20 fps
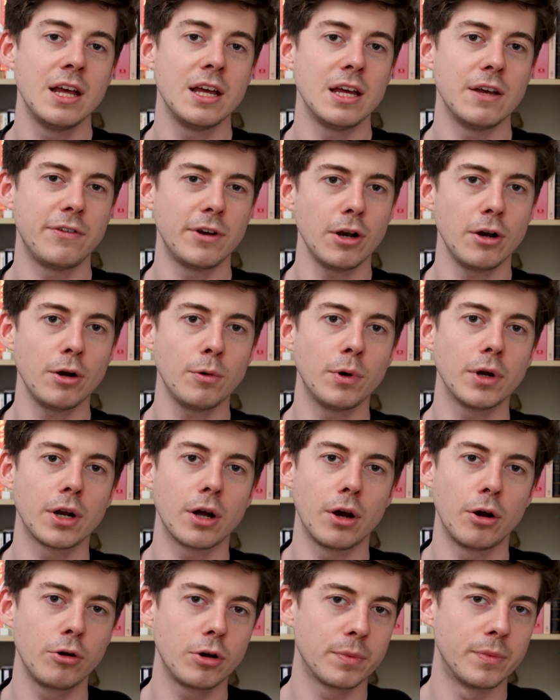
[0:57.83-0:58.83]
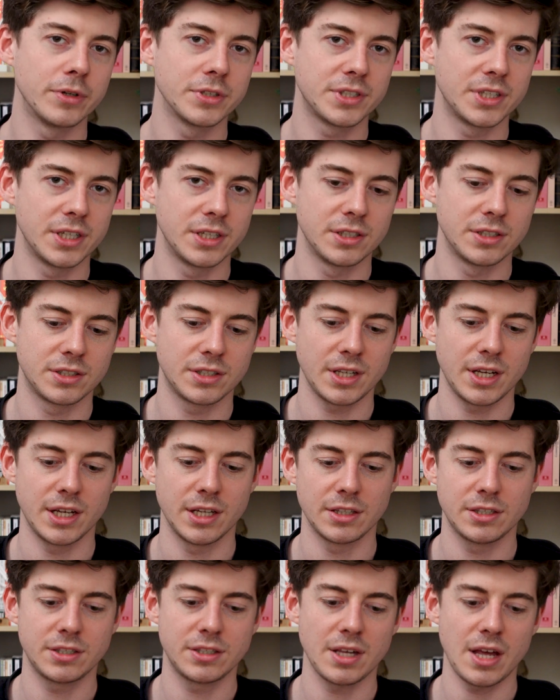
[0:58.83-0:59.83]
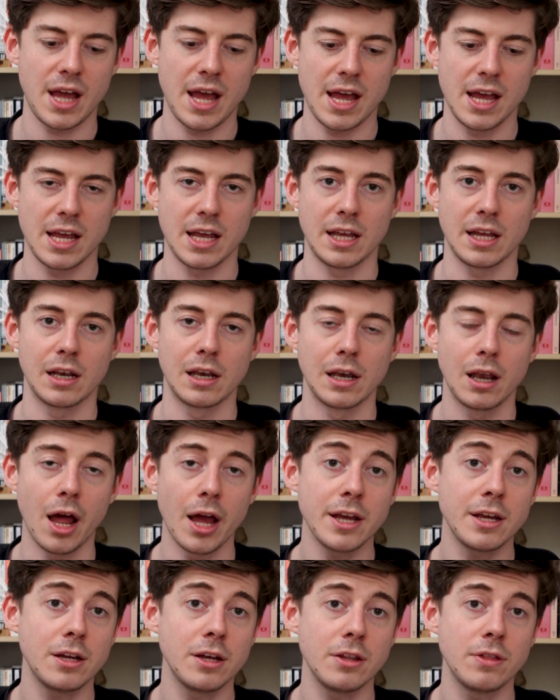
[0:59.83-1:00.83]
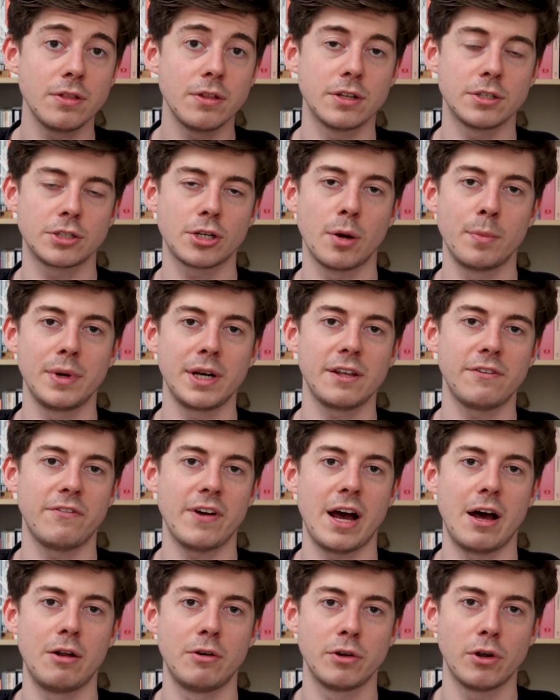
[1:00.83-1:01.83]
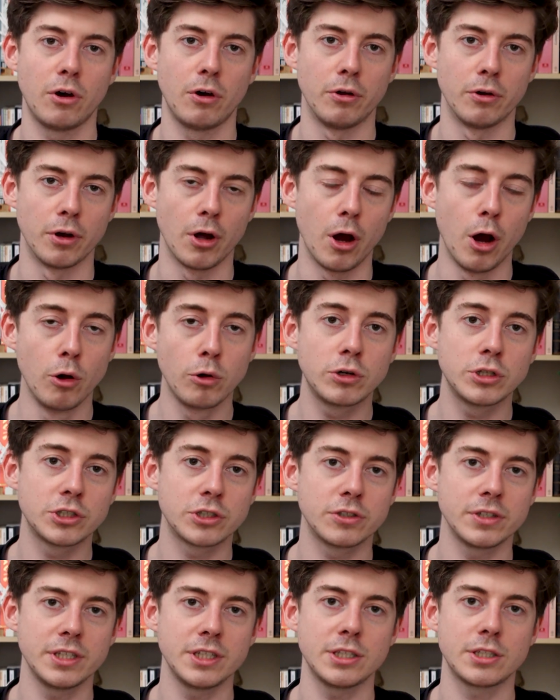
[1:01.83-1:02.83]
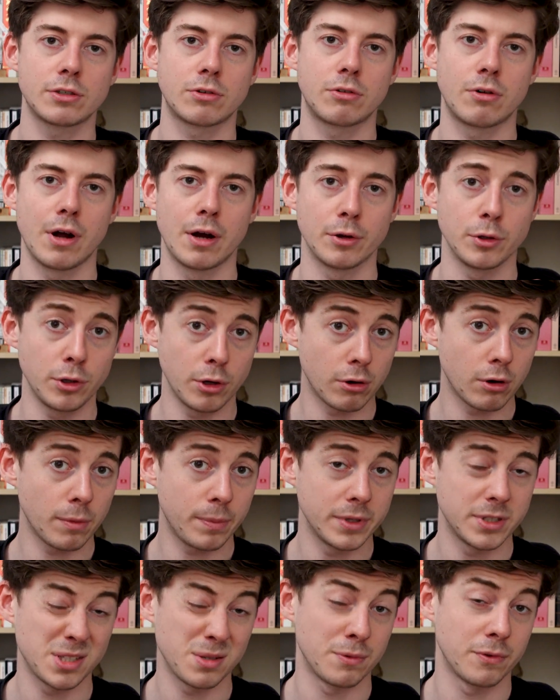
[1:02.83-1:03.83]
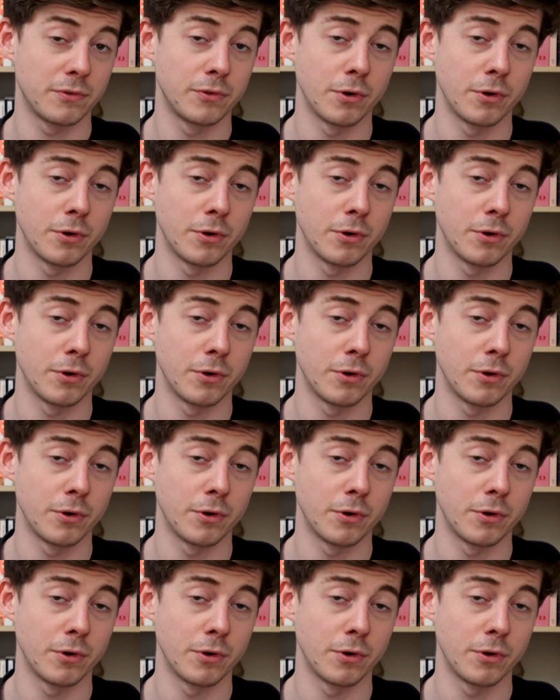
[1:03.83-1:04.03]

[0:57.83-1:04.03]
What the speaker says: If you don't know what oak moss is, it's a lichen that's commonly found on oak trees throughout Europe and some of